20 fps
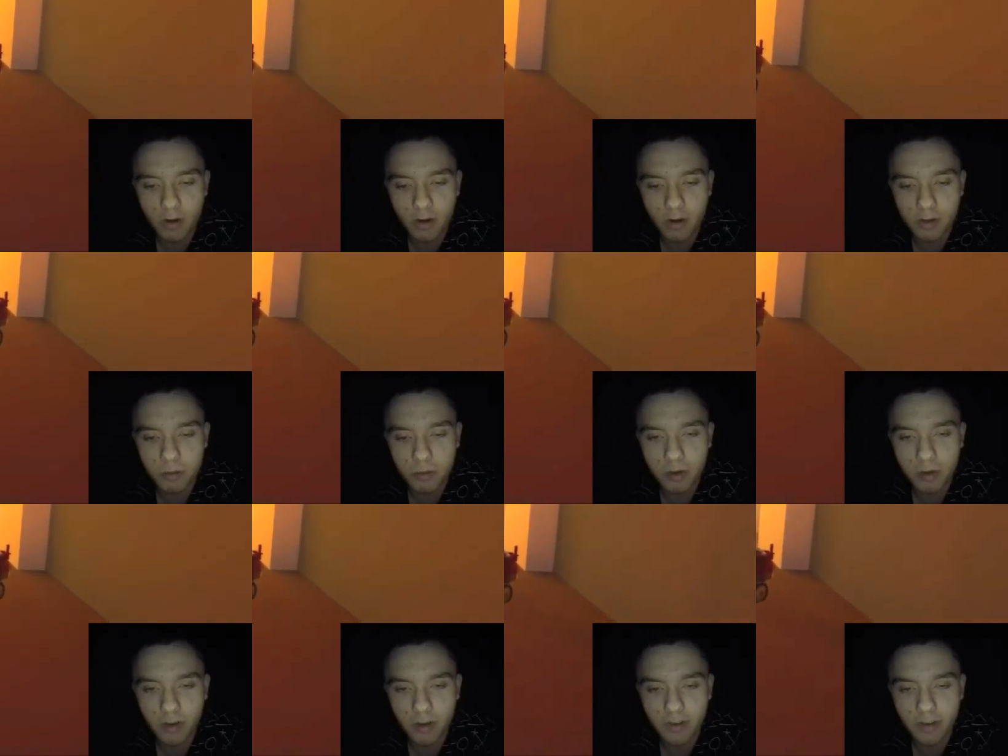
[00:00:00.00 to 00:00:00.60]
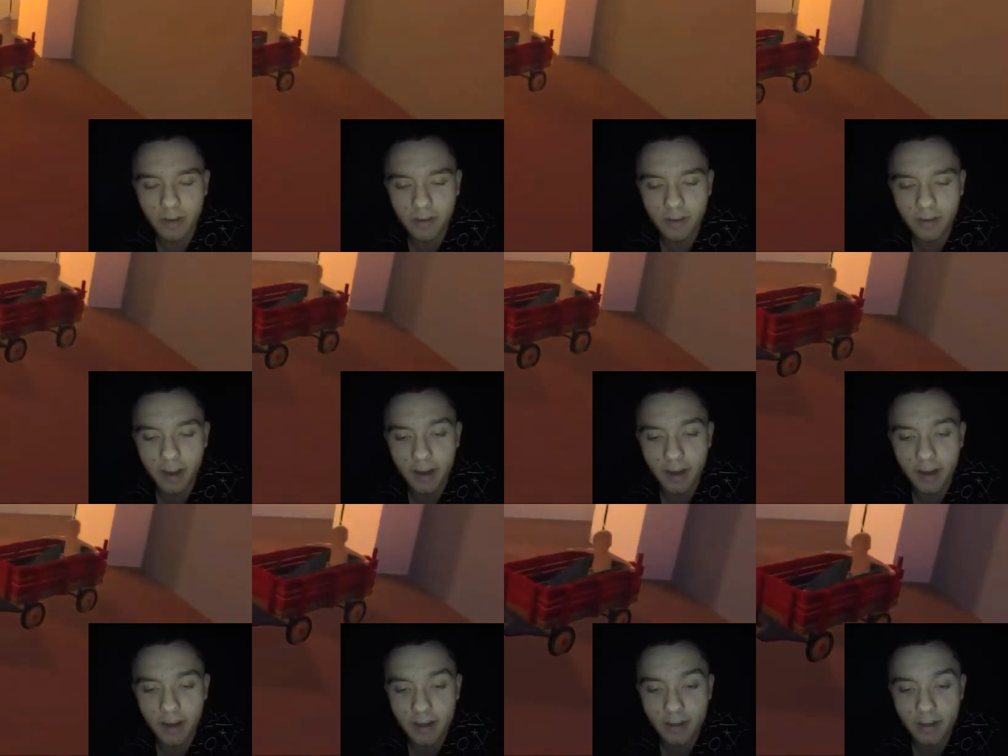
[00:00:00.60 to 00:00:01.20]
all depressing as
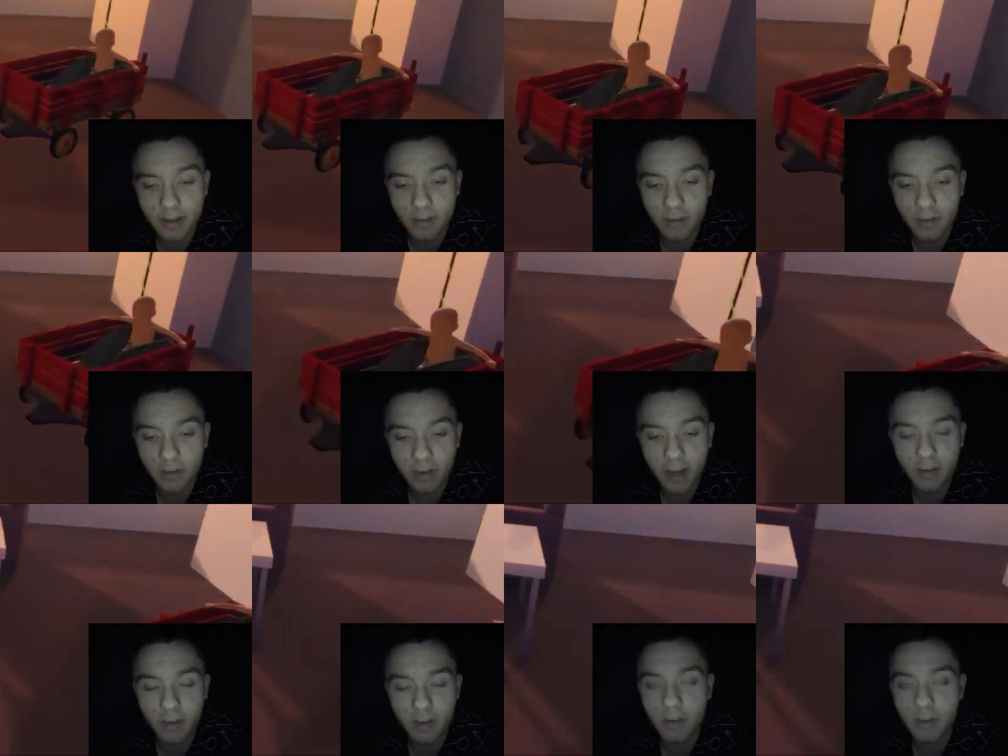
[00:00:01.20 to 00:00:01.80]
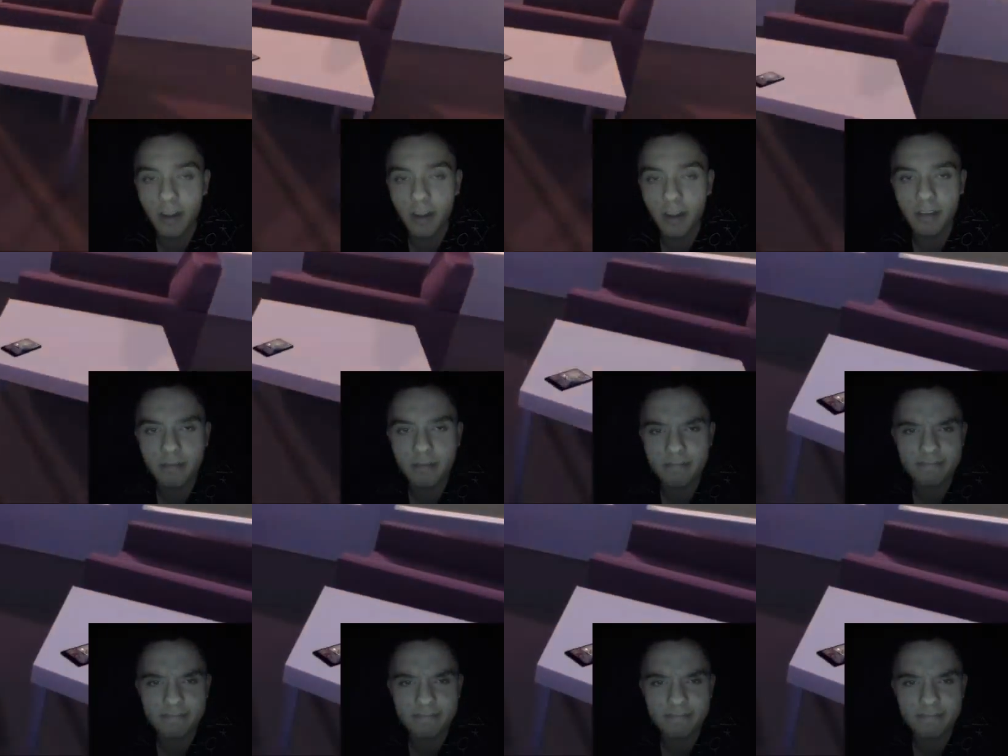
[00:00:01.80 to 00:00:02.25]
heck. You just can't do that.